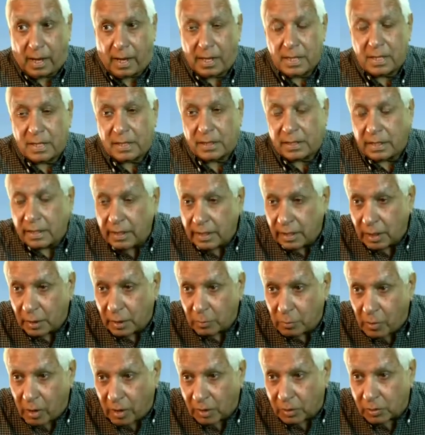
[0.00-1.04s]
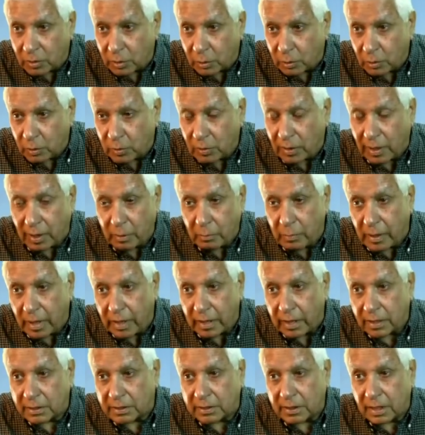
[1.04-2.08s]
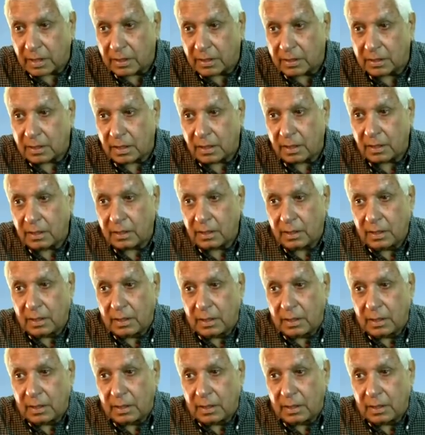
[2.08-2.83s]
I think Indian monsoon, and by extension